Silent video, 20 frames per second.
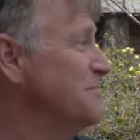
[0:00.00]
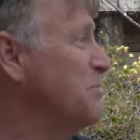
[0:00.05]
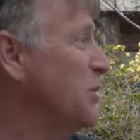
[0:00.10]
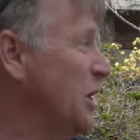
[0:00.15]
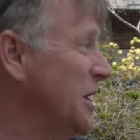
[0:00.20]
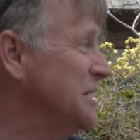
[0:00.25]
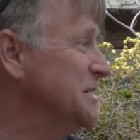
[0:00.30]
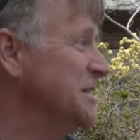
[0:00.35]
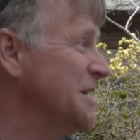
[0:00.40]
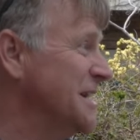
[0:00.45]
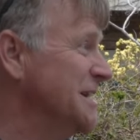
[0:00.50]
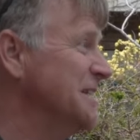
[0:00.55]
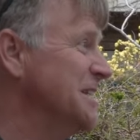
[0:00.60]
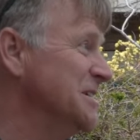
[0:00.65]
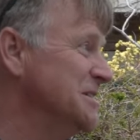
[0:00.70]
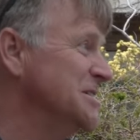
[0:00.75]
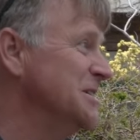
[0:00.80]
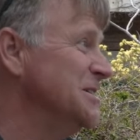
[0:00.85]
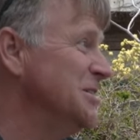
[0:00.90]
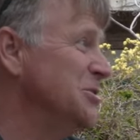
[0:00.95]
plants like
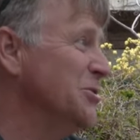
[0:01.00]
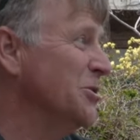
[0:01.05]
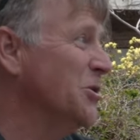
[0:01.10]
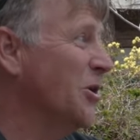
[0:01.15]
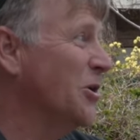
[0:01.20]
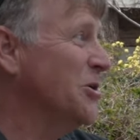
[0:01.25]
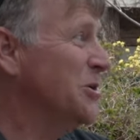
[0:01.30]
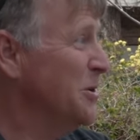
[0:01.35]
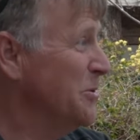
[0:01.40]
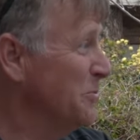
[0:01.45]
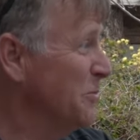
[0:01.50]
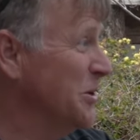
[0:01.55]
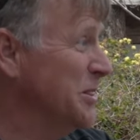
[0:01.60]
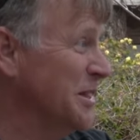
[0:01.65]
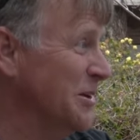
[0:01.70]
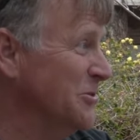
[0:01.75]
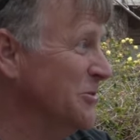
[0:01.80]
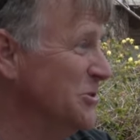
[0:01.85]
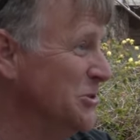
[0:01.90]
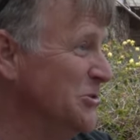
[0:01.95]
this into your garden and what
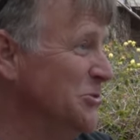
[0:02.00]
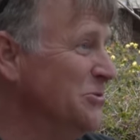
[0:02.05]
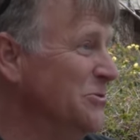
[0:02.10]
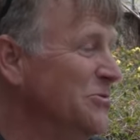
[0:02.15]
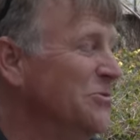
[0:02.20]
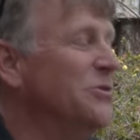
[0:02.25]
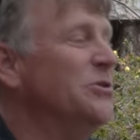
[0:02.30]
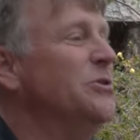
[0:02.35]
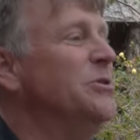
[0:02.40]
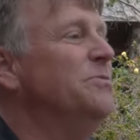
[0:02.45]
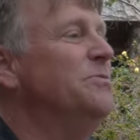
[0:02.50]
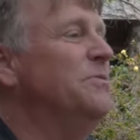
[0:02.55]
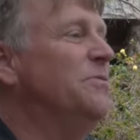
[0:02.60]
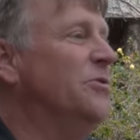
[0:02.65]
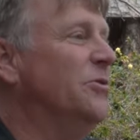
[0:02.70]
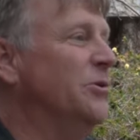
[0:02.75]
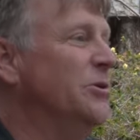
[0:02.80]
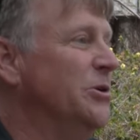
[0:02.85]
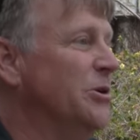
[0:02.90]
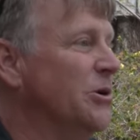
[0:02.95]
they'll sure. do for,
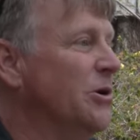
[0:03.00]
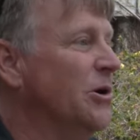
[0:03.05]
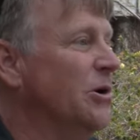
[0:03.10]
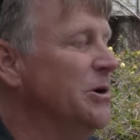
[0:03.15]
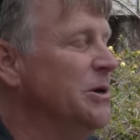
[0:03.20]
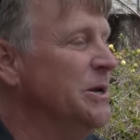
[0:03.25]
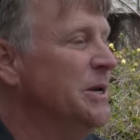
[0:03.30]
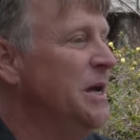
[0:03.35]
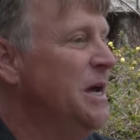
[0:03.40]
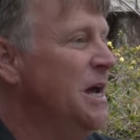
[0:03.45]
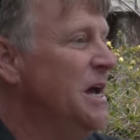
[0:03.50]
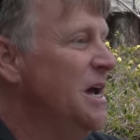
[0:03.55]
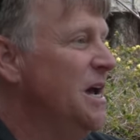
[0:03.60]
for your garden.